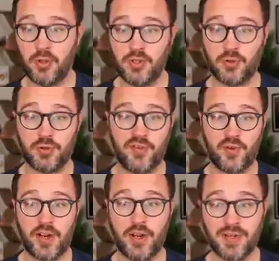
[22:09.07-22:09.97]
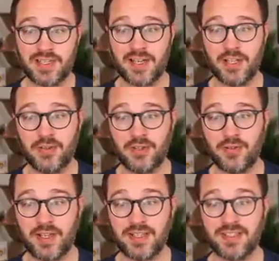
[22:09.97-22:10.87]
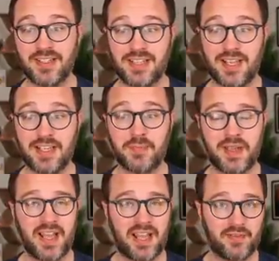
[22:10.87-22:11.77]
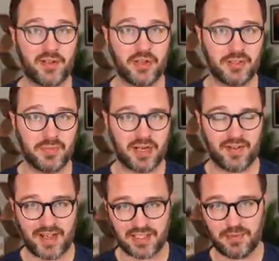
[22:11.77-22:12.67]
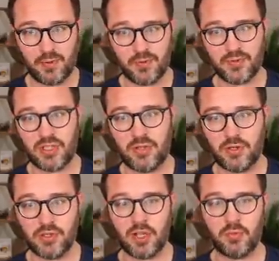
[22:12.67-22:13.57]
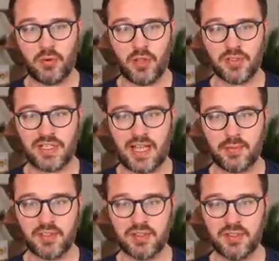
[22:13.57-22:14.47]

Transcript: do you want to avoid? Who doesn't let you do this? TSB and Virgin Money. If that's important to you, you don't want those apps.